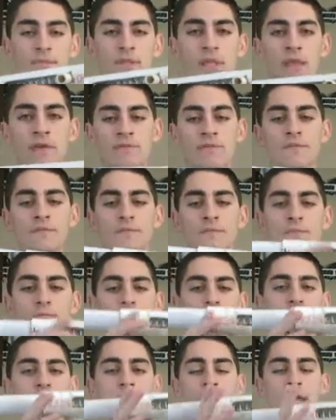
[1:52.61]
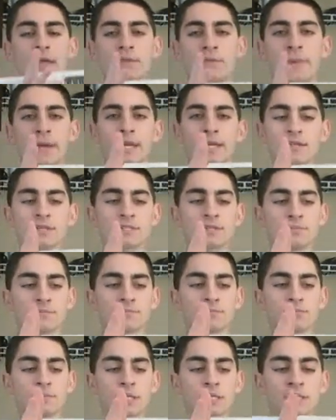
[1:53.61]
the
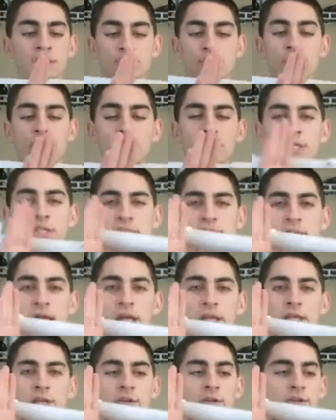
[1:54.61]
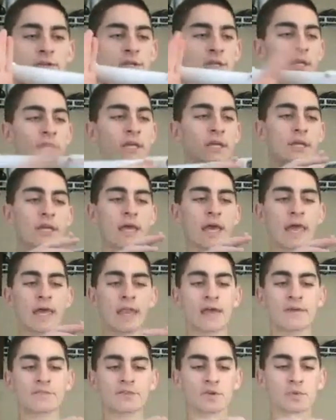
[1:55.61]
mechanism means you don't need a stock here,
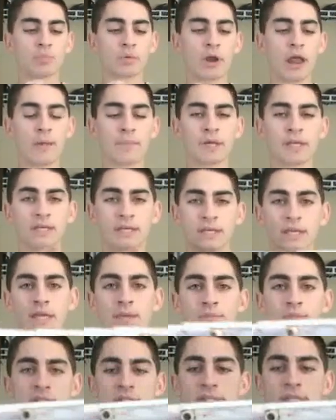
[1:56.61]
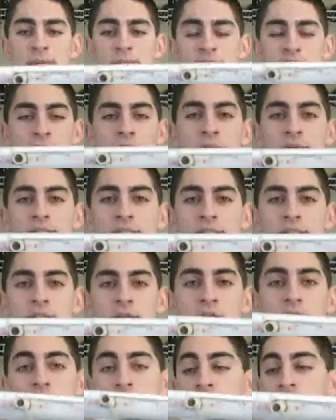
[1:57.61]
and after you prime it, it keeps the same
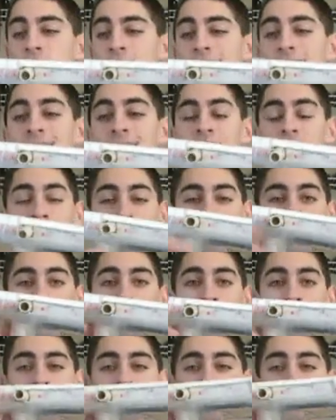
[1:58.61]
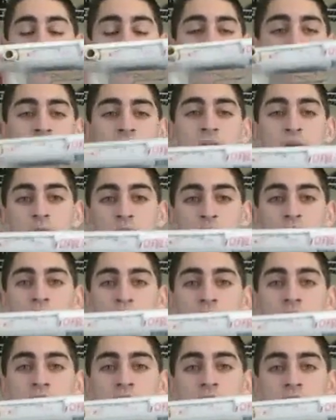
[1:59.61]
size. So technically, if I didn't have the stock, the gun would be
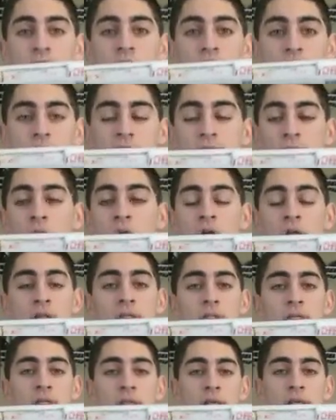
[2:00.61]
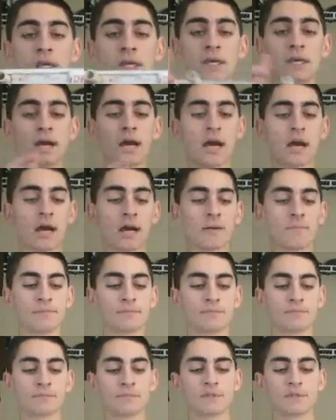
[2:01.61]
this small. So